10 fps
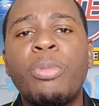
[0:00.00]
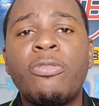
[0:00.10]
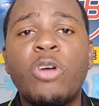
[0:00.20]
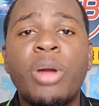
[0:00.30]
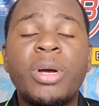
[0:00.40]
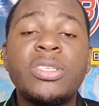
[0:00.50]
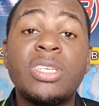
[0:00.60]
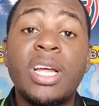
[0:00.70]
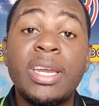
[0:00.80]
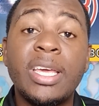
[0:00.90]

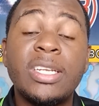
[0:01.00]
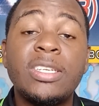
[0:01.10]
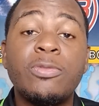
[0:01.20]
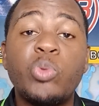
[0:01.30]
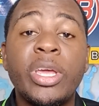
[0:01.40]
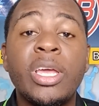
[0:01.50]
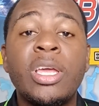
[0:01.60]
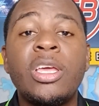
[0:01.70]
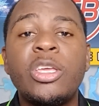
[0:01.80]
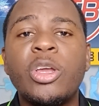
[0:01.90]
performance in a negative
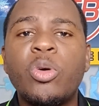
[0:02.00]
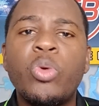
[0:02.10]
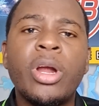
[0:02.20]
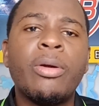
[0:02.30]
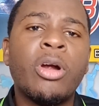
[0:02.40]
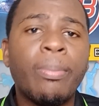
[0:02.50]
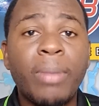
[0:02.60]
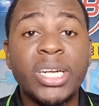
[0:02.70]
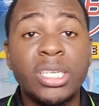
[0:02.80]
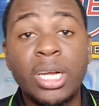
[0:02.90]
way, you know, where her
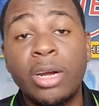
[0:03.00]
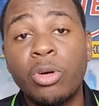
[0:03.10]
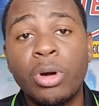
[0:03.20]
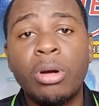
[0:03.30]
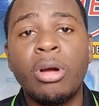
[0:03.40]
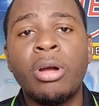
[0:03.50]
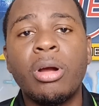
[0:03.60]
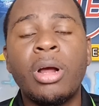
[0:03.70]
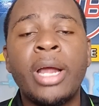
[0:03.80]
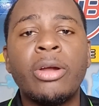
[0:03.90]
batting and
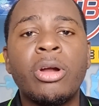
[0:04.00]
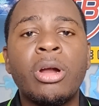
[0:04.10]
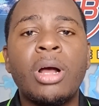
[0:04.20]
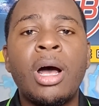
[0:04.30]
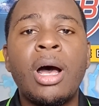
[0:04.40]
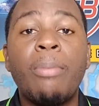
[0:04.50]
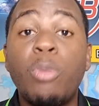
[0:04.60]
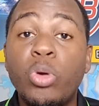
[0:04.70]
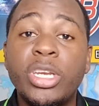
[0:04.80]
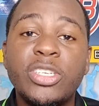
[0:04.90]
her
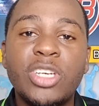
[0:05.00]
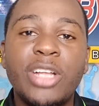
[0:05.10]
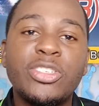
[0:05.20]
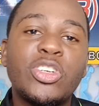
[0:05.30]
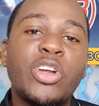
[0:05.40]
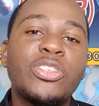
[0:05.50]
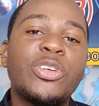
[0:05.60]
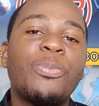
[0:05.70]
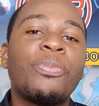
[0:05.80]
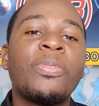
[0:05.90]
bowling is concerned.
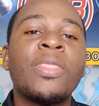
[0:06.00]
So